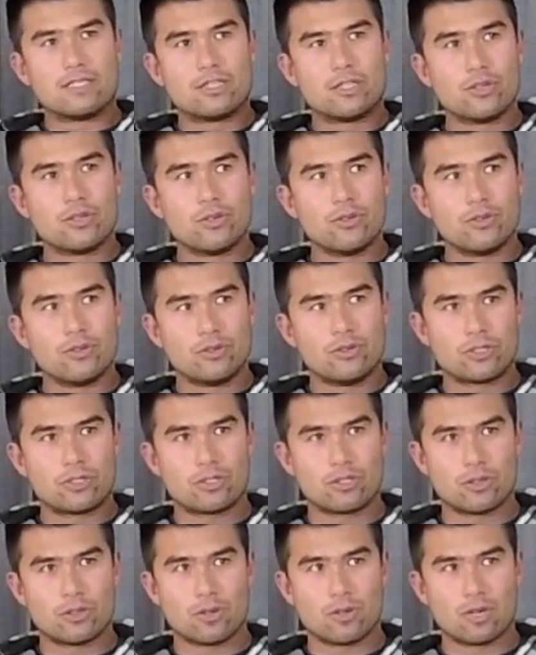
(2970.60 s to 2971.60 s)
2
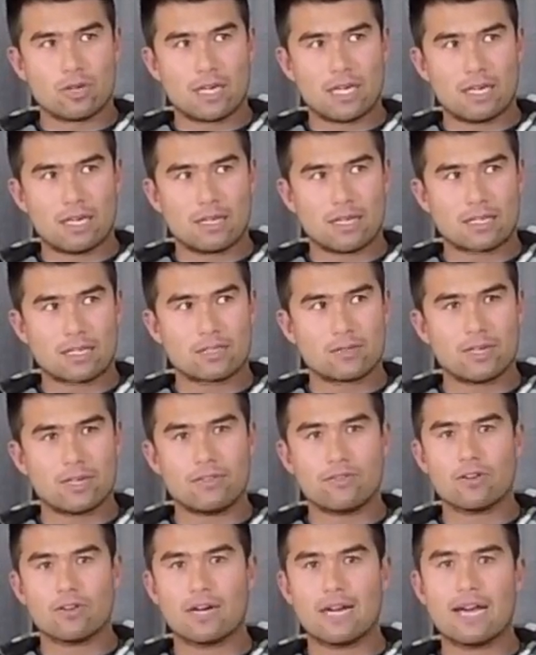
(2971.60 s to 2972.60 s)
shorter, like
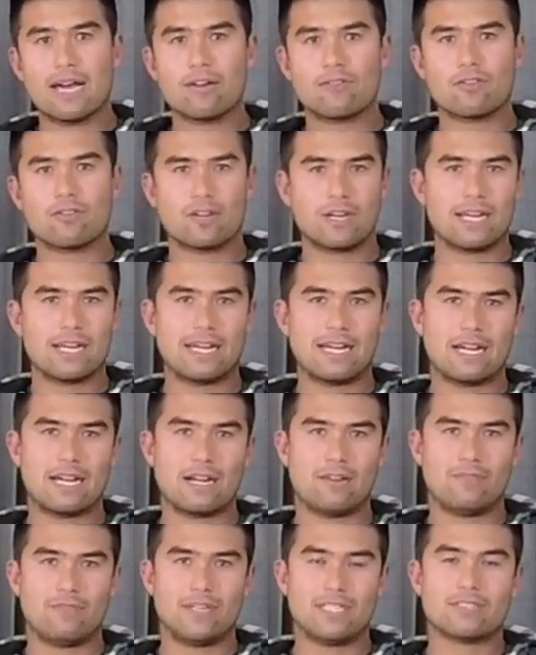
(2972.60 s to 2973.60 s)
24-hour and
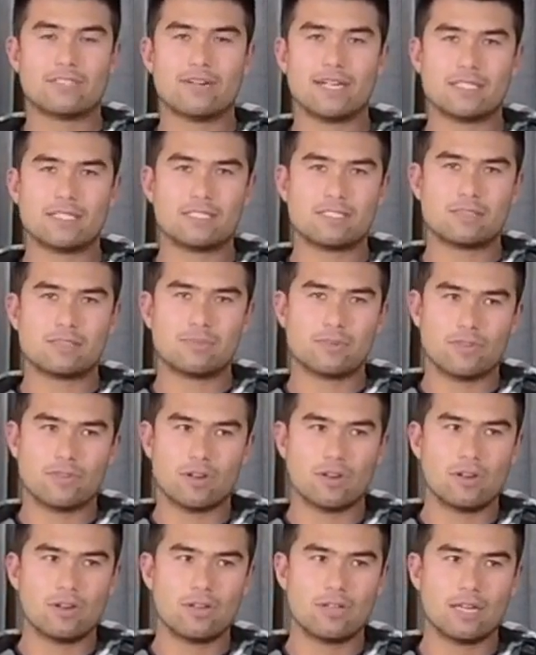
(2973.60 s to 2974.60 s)
48-hour adventure races
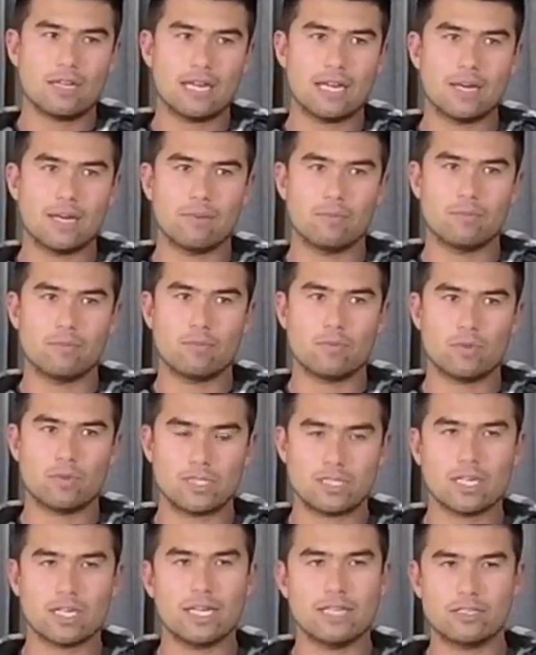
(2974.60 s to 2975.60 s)
before,
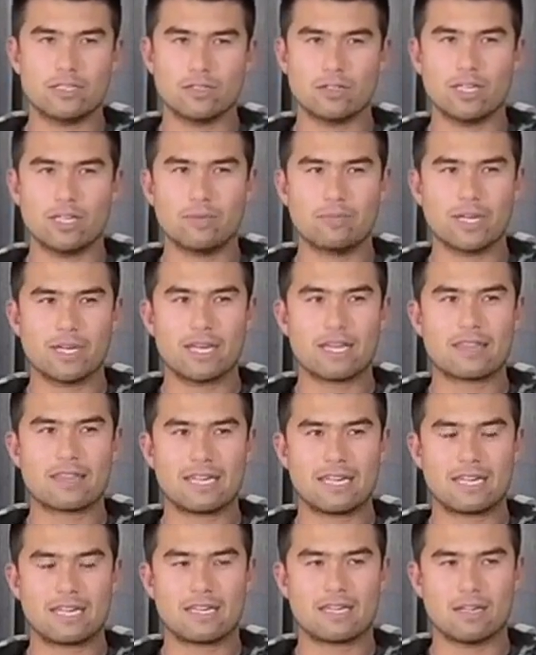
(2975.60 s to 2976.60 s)
which I enjoyed, but I
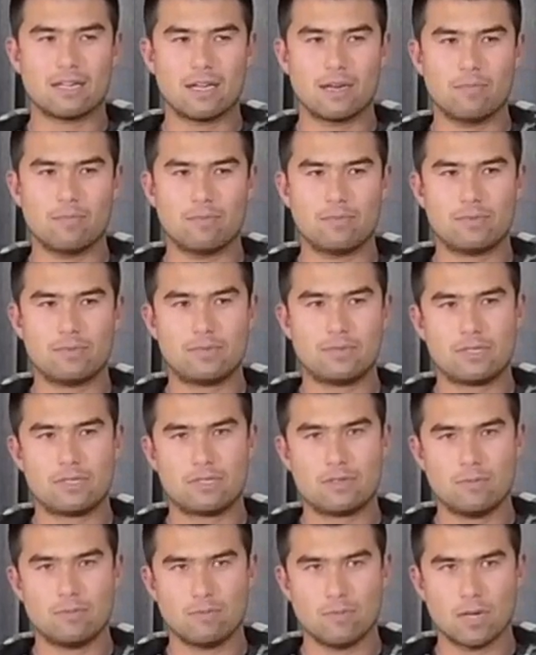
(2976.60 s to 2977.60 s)
think I'm
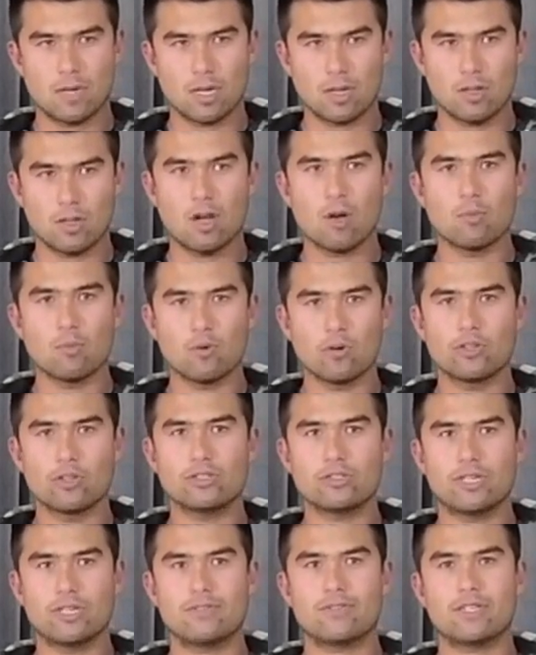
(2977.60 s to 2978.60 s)
a lot more
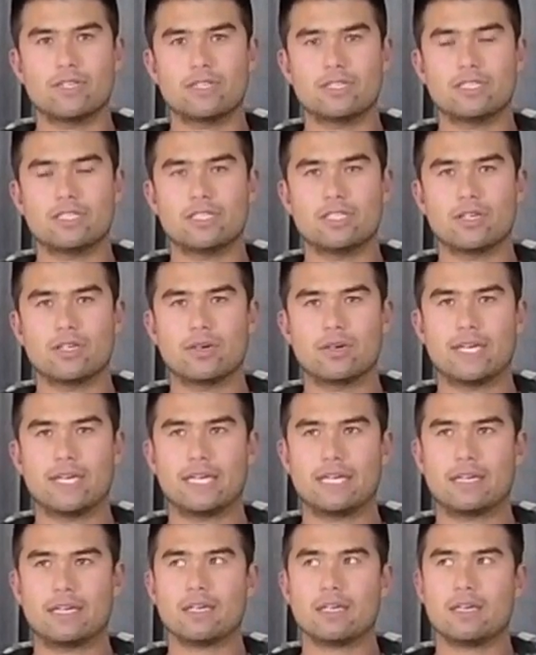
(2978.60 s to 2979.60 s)
driven to
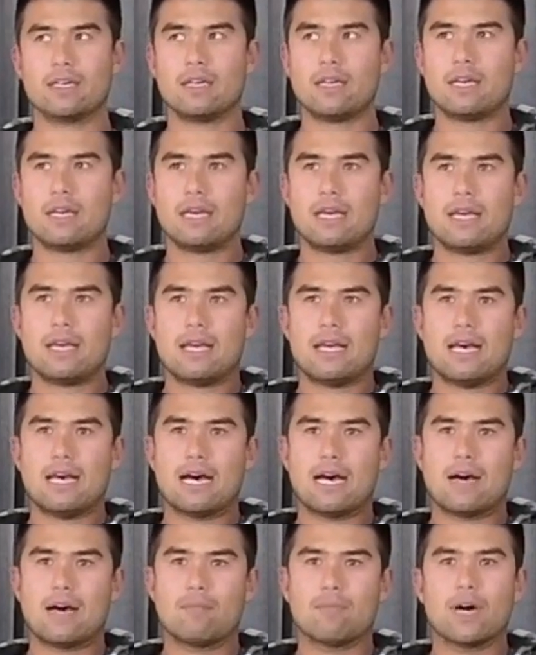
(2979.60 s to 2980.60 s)
doing
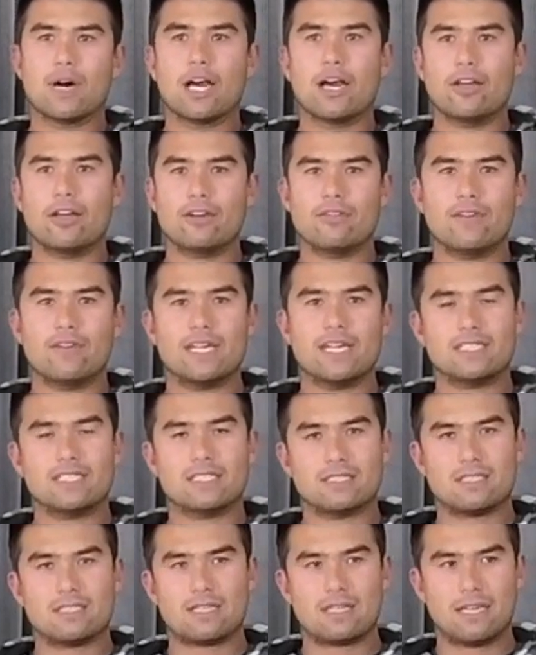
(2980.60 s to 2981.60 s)
my own
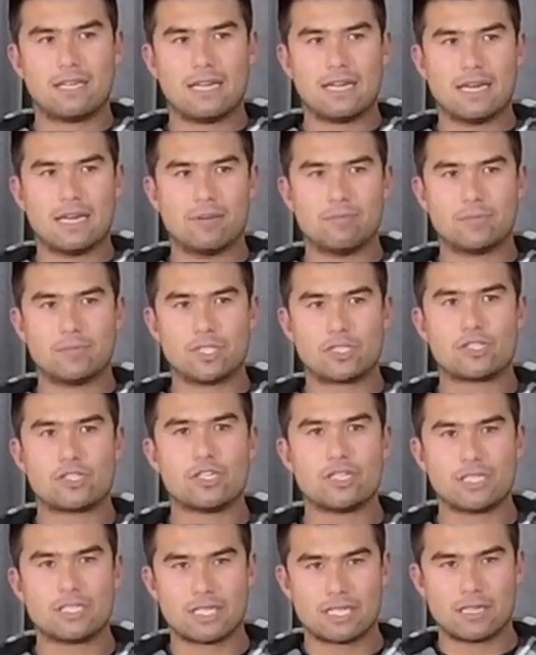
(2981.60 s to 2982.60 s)
adventures, just
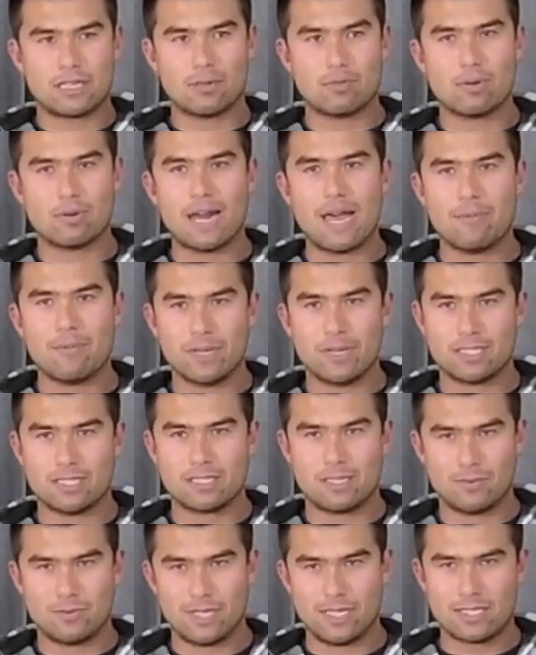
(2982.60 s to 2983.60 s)
choosing the parameters
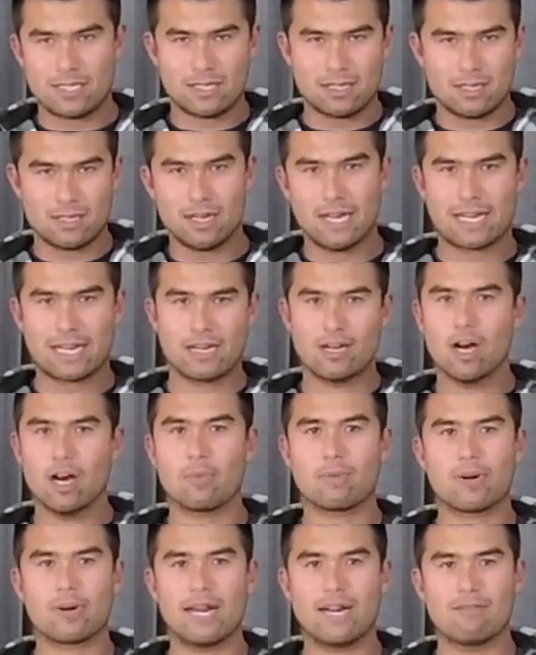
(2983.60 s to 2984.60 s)
in which I can
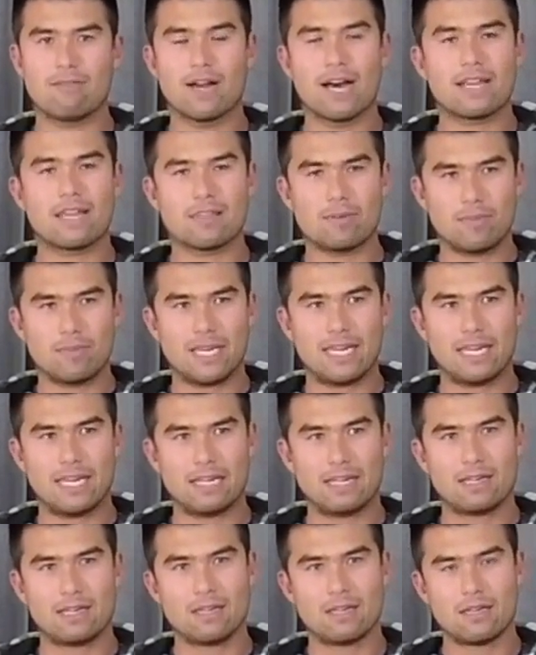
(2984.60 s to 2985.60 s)
operate rather than being